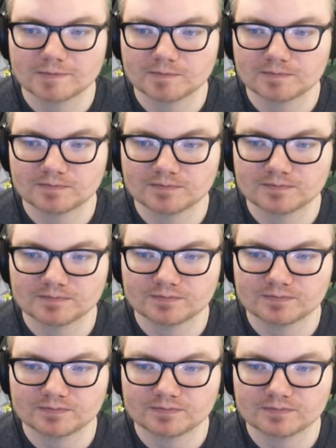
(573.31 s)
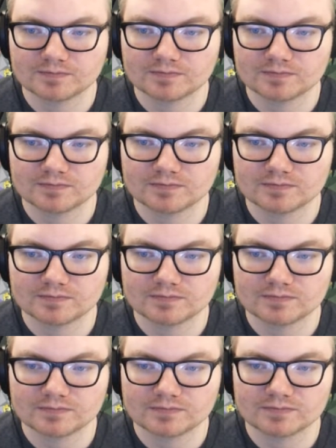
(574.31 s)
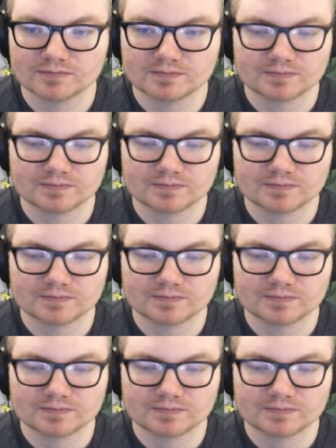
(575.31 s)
Nobody speaks.